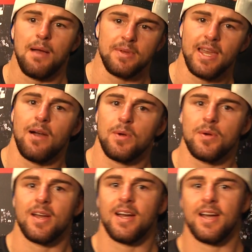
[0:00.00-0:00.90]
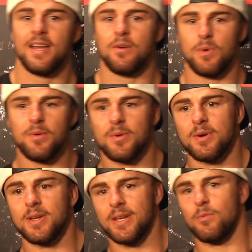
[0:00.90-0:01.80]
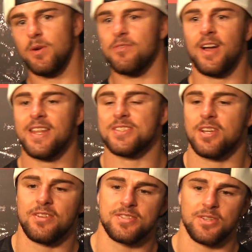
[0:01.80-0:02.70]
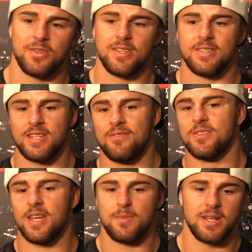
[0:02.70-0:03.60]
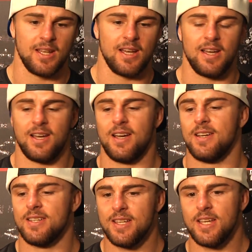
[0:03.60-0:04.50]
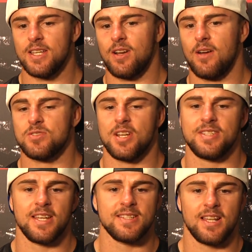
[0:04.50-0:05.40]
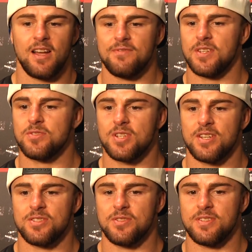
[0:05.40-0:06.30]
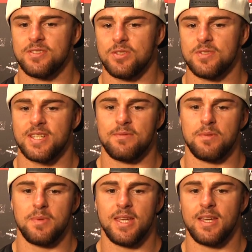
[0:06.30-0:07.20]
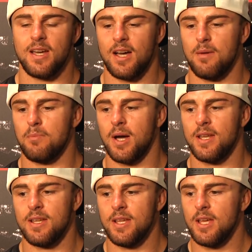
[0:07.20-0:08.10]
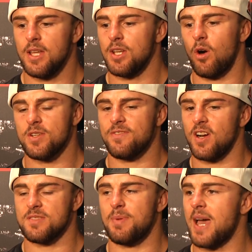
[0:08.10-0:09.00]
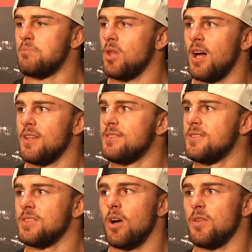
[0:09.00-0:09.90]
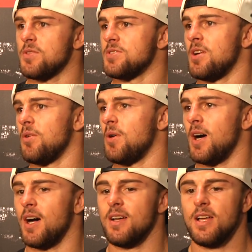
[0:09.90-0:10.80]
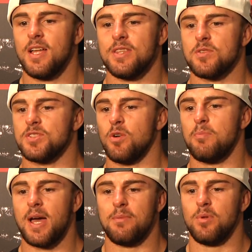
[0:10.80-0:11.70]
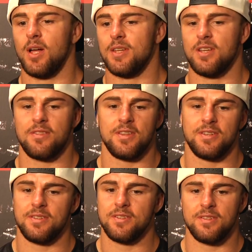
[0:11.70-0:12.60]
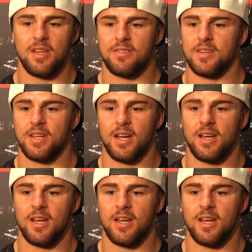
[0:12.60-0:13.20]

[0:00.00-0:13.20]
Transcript: I mean, yeah, we were fighting each other, so definitely. I mean, I was trying to take his head off, and he was trying to do the same to me, but. No, as far as bad blood, no, there's no bad blood, nothing